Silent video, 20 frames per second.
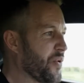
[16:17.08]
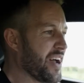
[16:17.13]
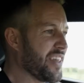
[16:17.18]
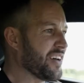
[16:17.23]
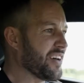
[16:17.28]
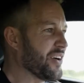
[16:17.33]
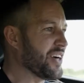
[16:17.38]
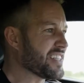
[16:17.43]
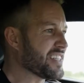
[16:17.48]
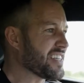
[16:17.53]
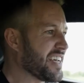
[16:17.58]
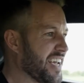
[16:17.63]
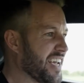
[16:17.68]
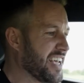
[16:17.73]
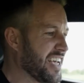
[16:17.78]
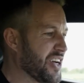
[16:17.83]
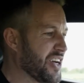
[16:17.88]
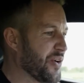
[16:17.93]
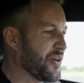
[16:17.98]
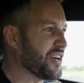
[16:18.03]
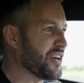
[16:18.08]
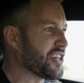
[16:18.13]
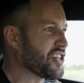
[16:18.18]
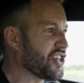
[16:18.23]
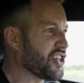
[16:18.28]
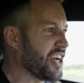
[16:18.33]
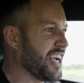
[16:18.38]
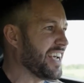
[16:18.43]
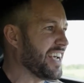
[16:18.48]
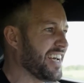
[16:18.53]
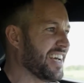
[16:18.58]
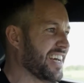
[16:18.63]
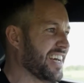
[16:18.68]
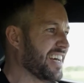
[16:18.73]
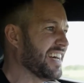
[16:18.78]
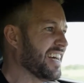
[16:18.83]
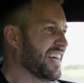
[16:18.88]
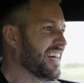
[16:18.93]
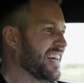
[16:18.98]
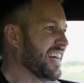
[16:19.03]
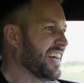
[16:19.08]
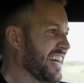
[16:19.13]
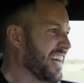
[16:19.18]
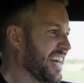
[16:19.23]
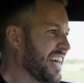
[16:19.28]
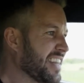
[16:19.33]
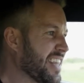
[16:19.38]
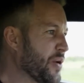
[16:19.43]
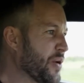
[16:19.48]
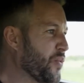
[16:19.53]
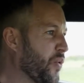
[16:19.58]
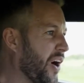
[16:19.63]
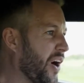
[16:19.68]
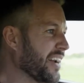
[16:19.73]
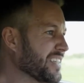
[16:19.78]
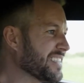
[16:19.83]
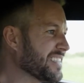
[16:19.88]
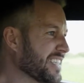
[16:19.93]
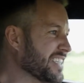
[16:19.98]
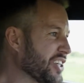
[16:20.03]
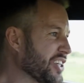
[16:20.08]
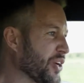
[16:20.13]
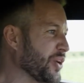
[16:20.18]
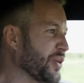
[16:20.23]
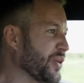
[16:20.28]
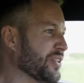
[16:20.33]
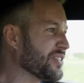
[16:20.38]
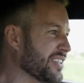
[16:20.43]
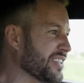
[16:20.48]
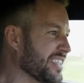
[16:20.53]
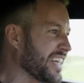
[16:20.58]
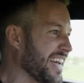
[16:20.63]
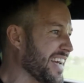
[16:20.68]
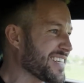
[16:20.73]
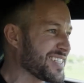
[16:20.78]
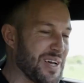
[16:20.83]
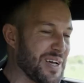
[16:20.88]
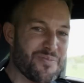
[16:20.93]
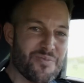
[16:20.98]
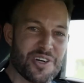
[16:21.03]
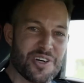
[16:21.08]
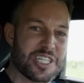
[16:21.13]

whether it's a he or a she. They wanted you to take some